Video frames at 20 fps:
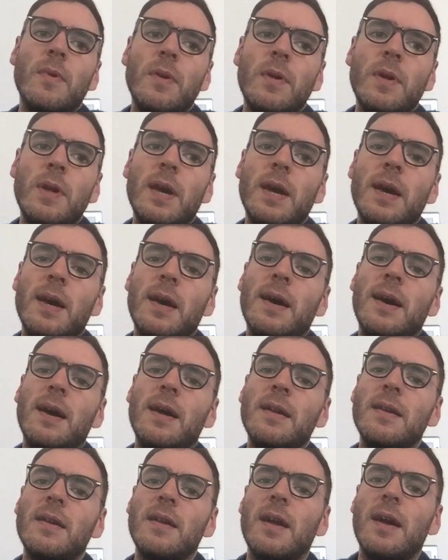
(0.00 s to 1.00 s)
Yeah,
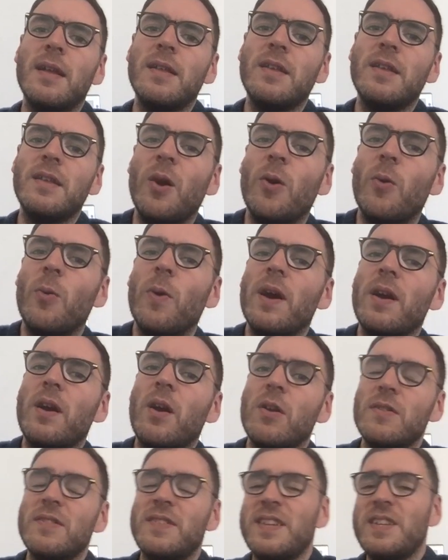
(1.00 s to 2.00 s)
and we're
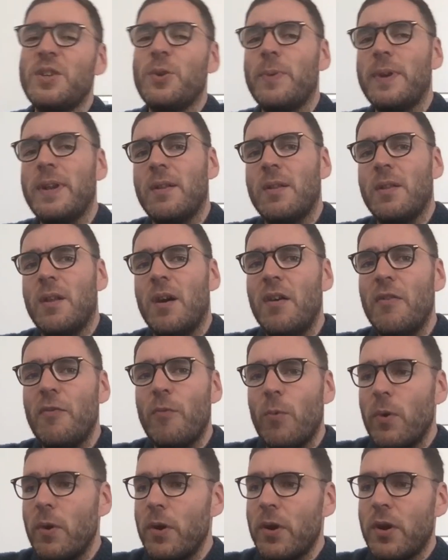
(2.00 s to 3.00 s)
continuing a lot
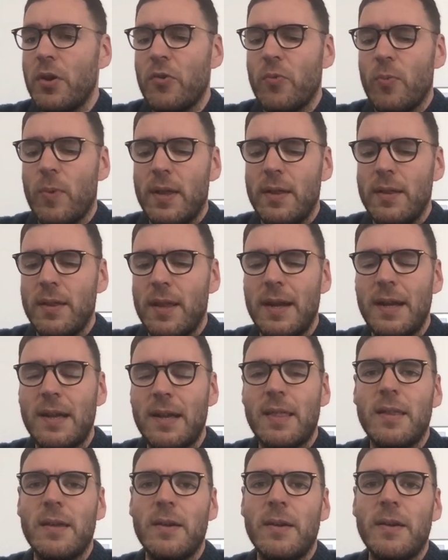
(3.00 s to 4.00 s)
of work as well, like
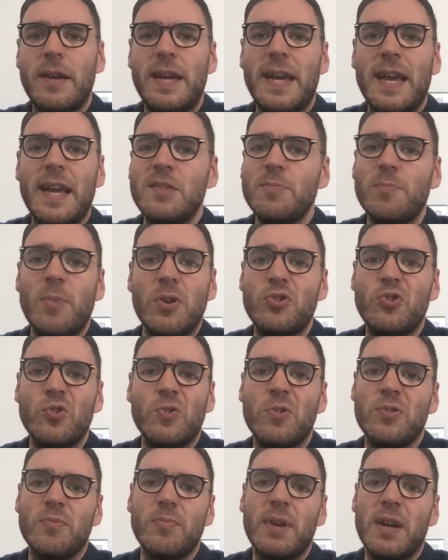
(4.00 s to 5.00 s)
the ES
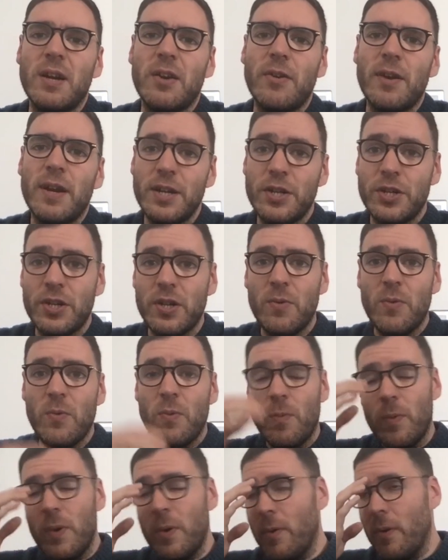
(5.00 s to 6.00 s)
modules migration.
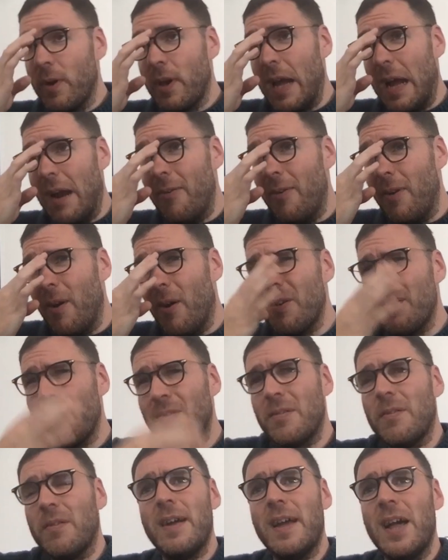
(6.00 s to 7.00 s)
We will carry
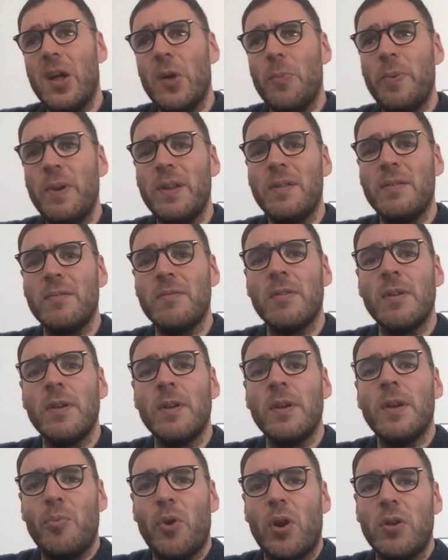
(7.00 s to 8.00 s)
on helping
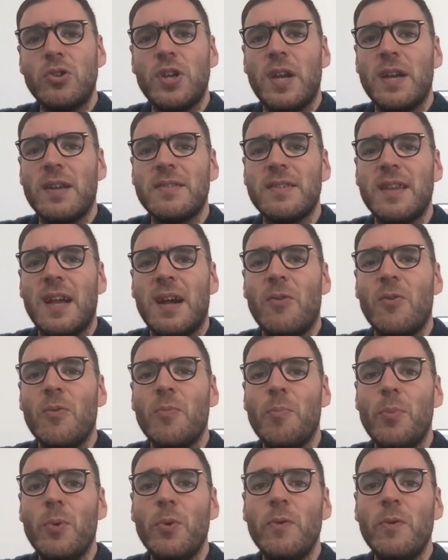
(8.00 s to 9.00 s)
projects
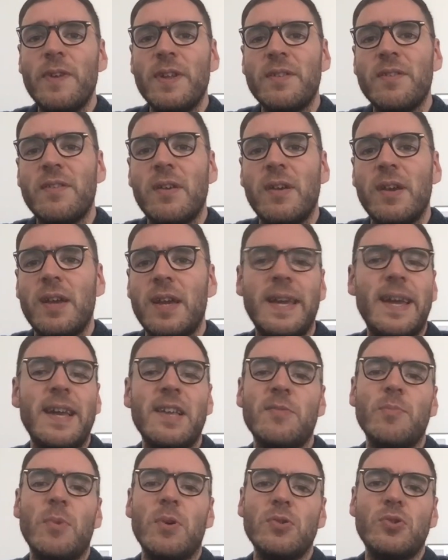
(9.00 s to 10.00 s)
out moving to
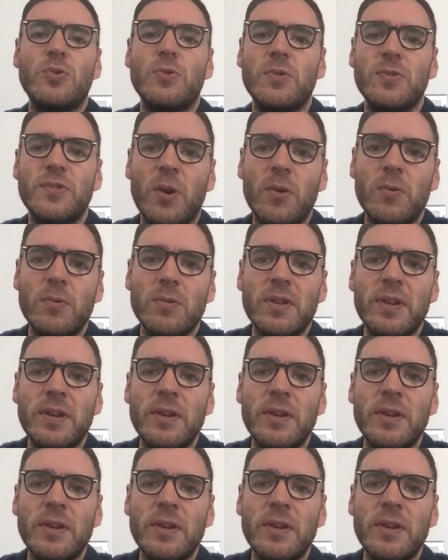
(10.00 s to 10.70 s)
ES modules only,